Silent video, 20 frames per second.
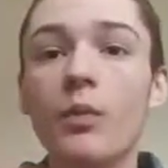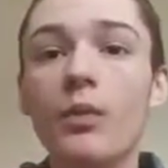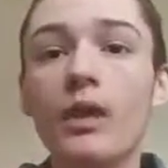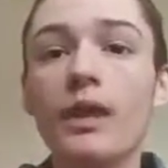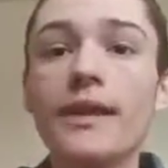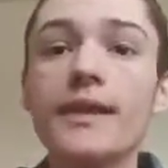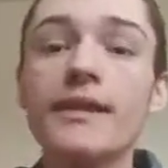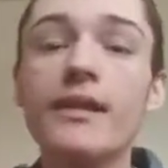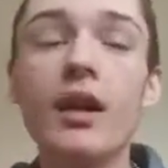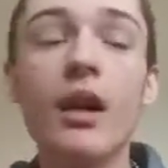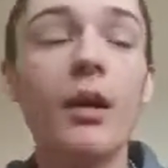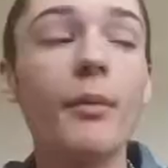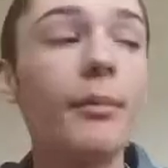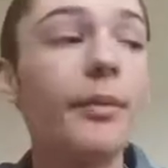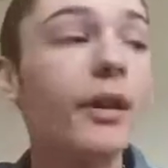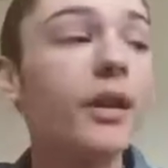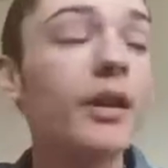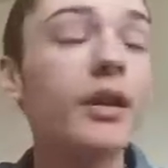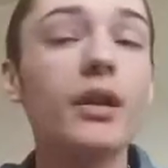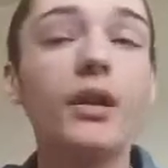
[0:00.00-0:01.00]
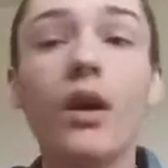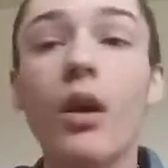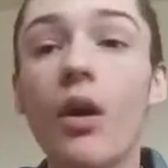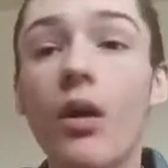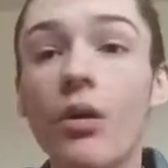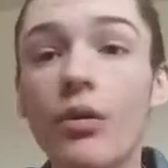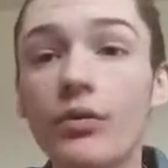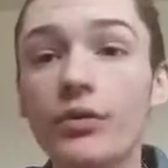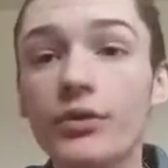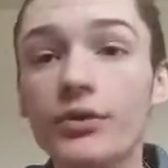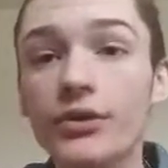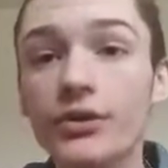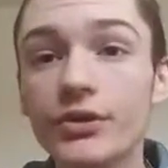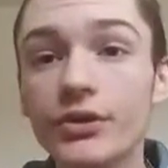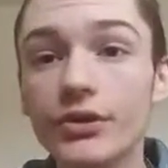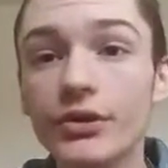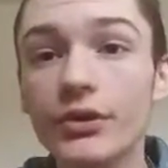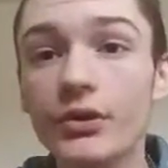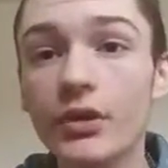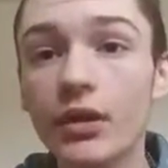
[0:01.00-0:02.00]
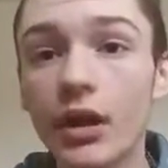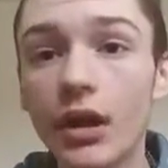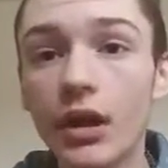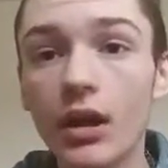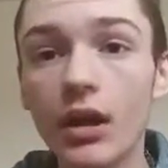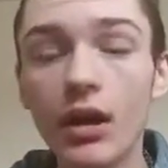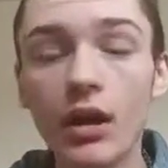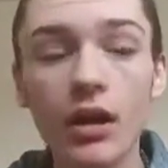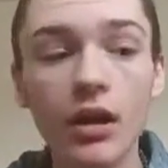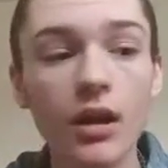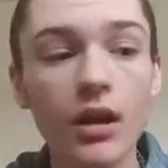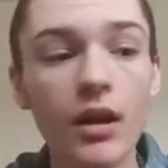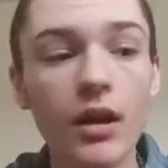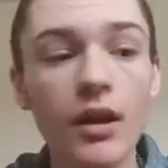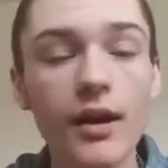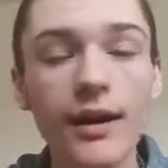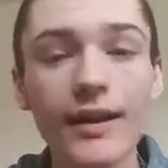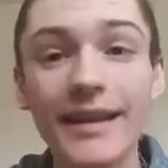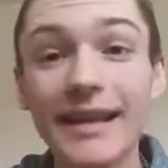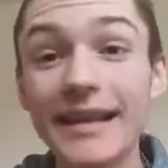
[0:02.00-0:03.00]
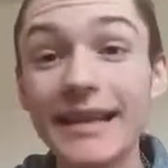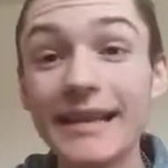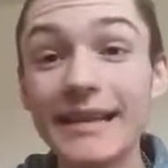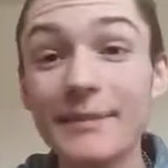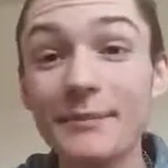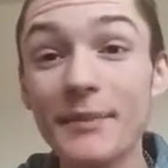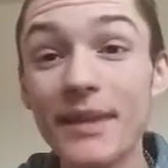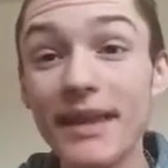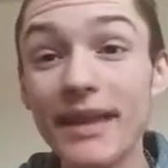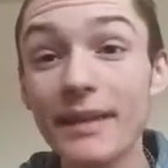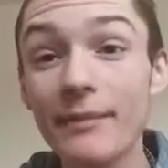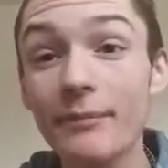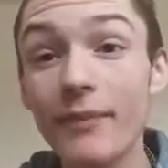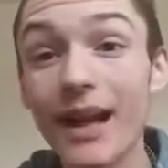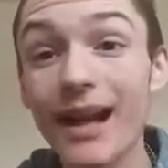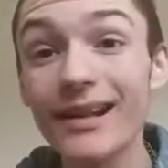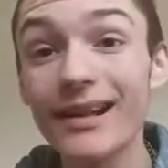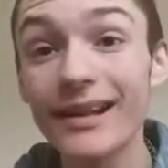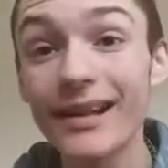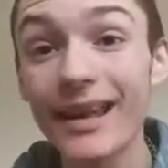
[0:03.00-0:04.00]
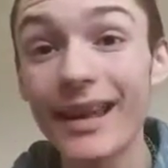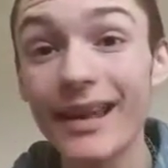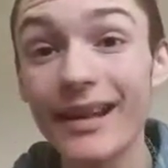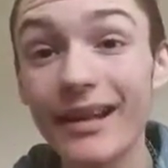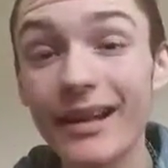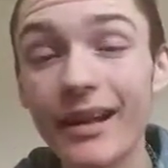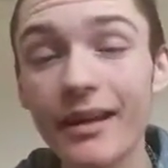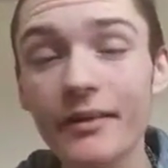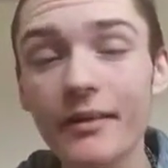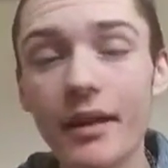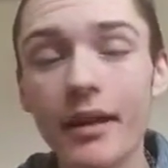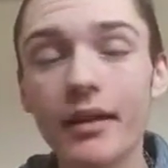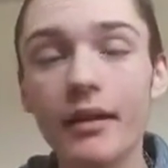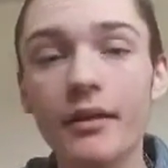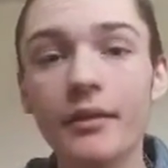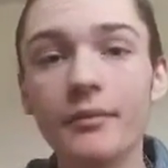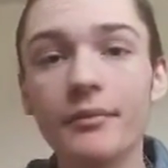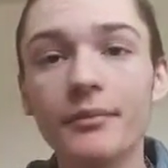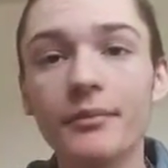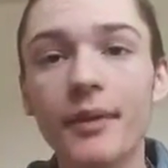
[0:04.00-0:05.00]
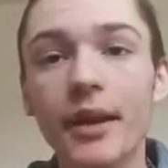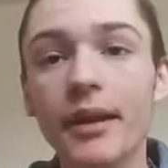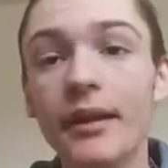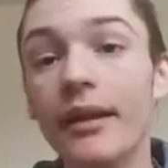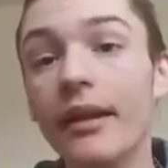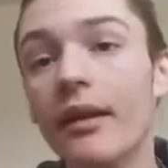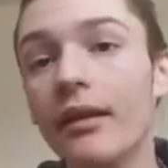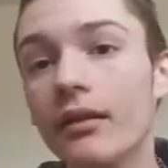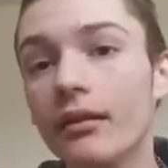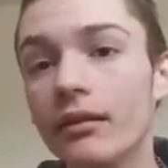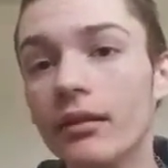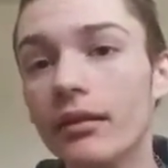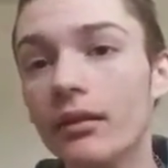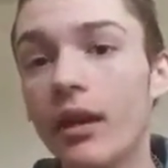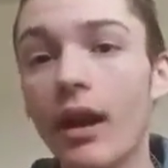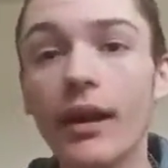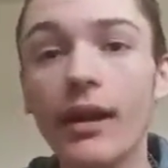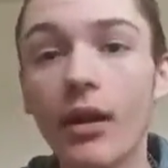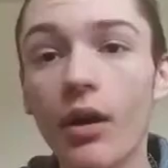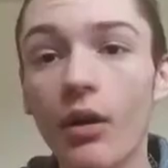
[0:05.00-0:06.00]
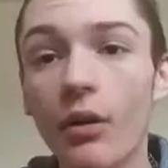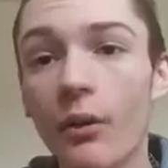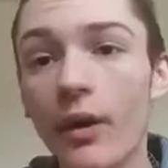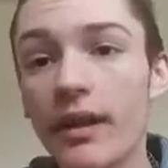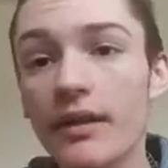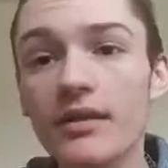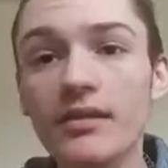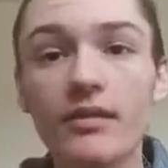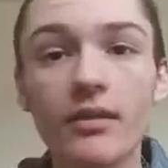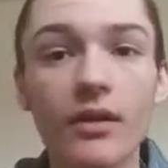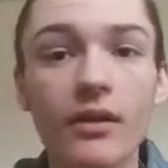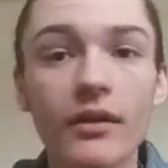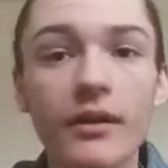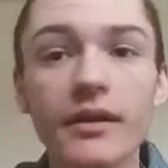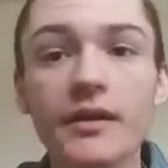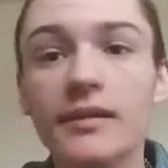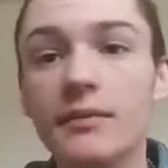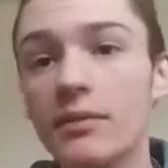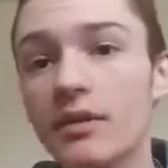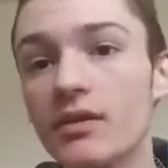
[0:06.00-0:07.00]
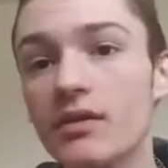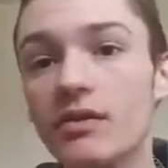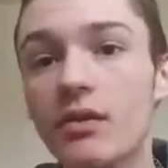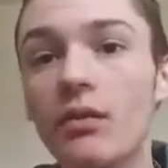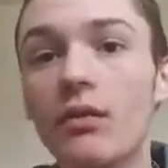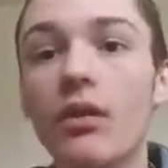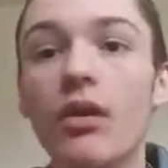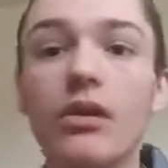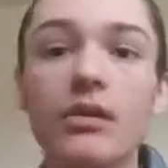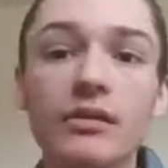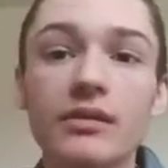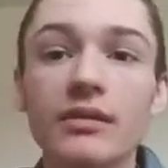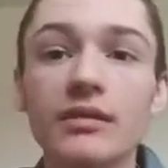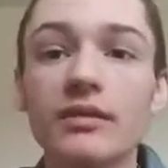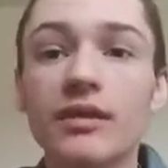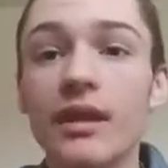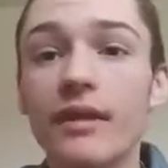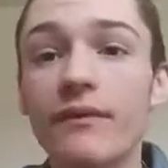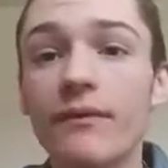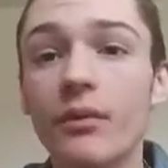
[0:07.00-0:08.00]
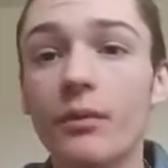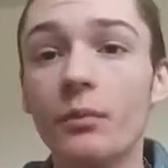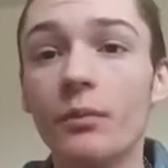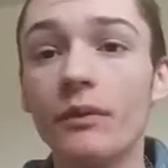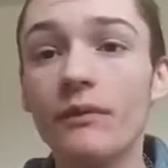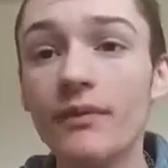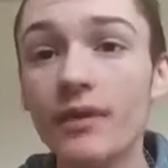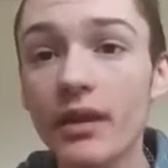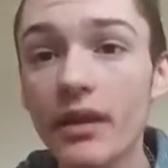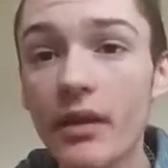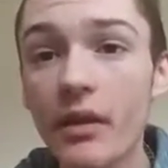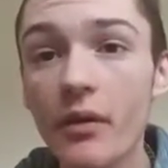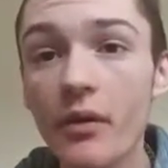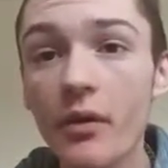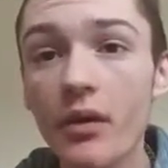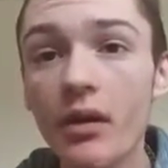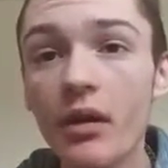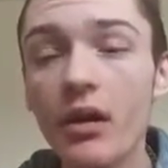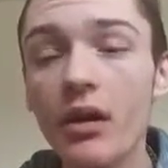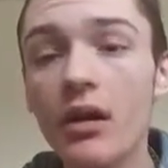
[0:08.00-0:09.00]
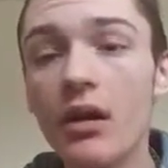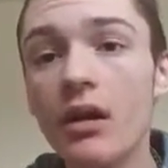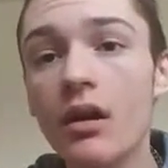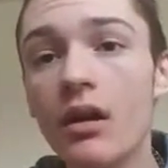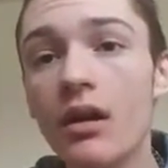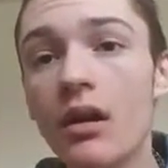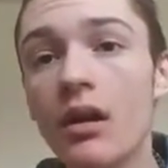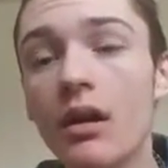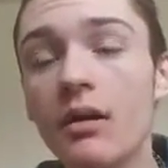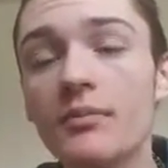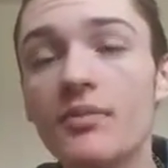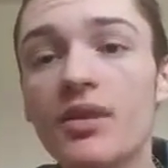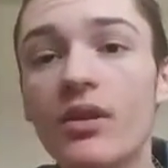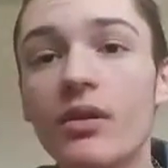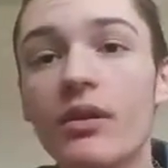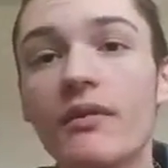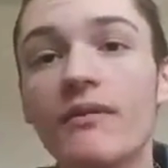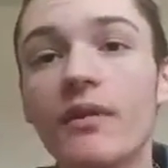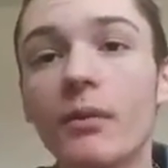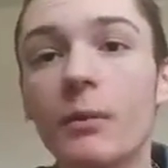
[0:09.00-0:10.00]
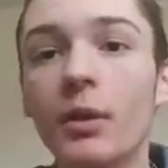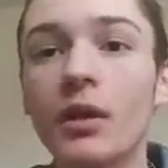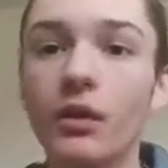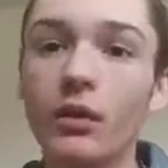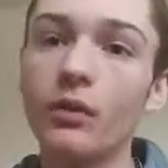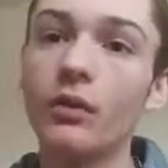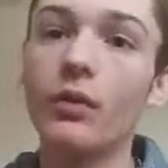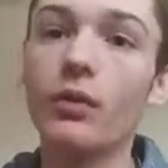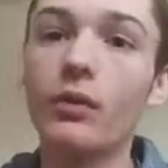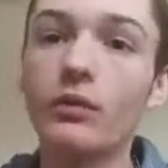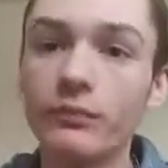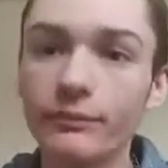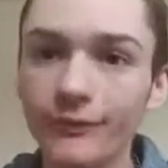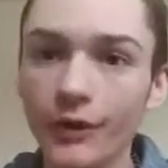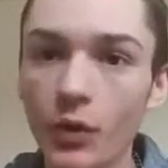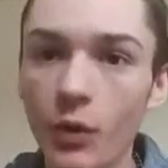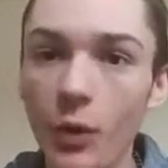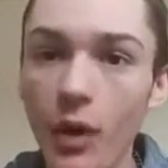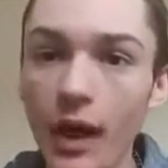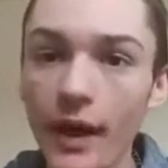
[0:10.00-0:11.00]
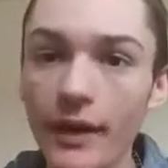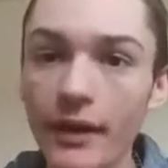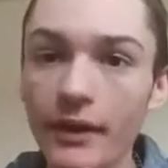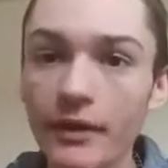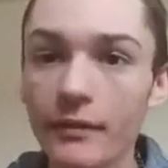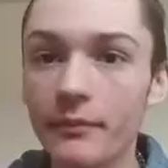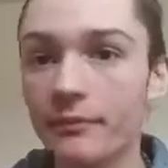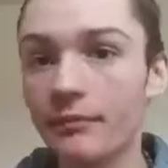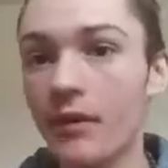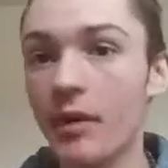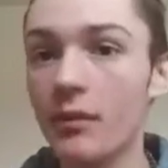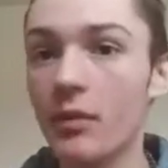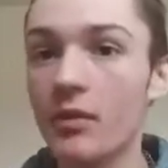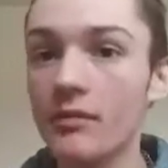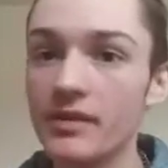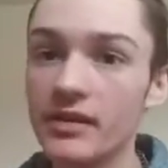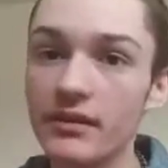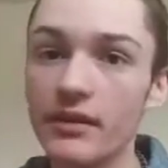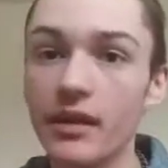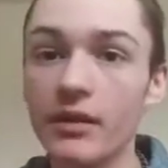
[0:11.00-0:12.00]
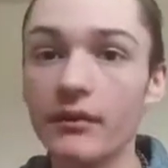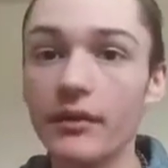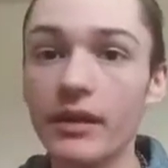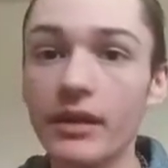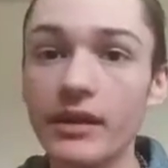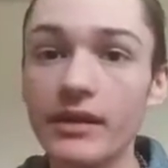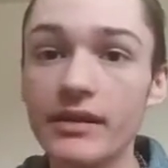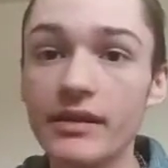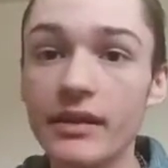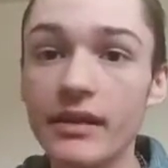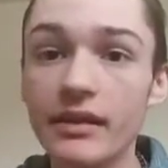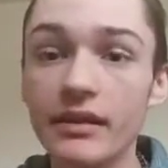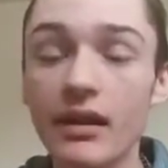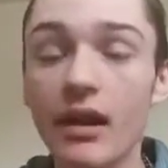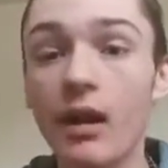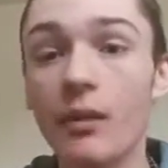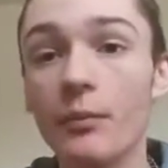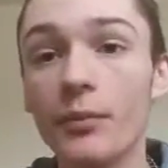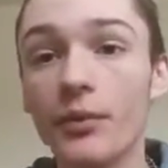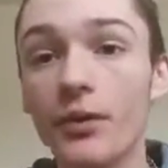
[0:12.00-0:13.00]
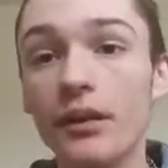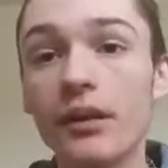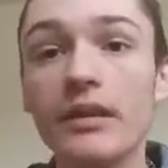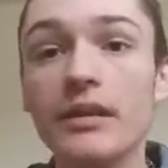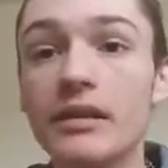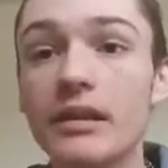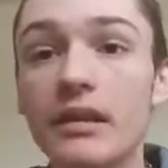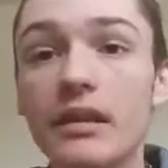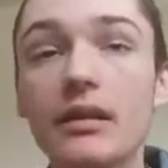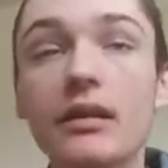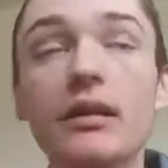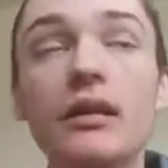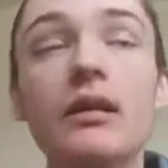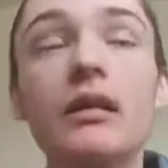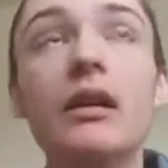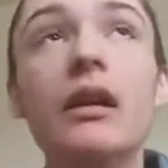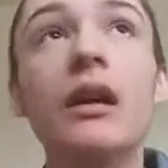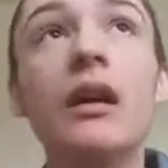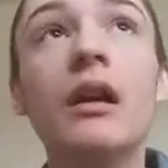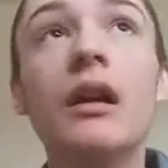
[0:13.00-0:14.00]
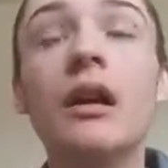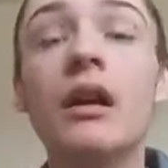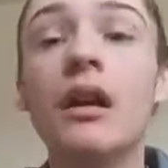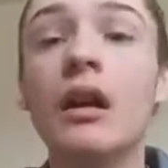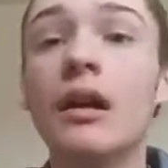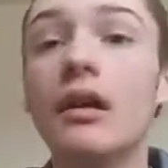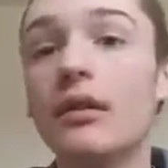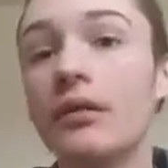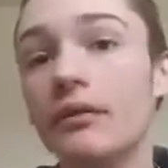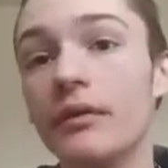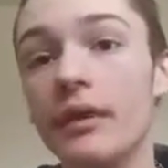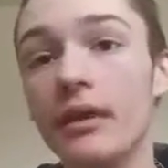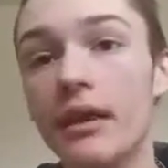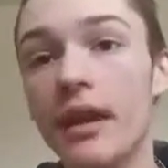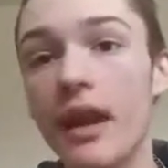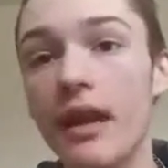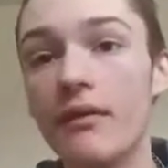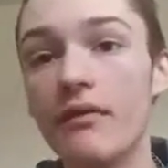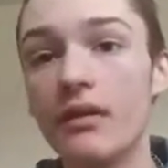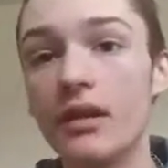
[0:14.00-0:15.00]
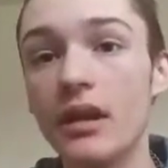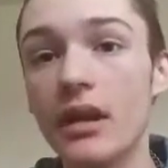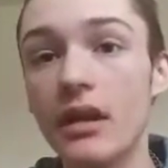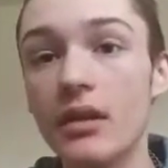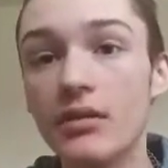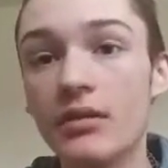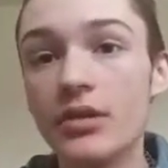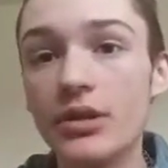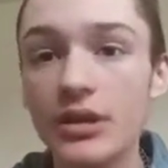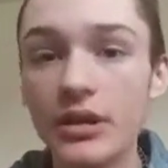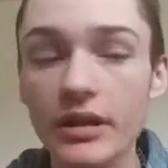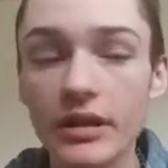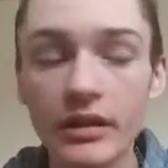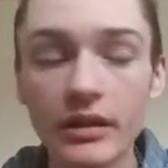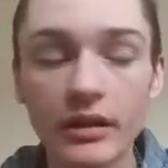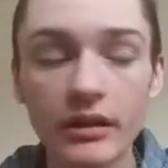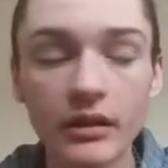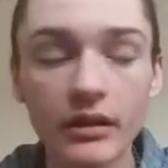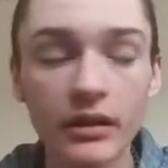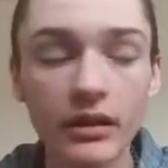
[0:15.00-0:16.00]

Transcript: What is up, y'alls? It is me, back again. Um, again, like always, sorry it's been so long since I filmed a video. I'm sorry if I'm a little quiet. My mom's in there really sick. I'm pretty sick. I don't really have any energy.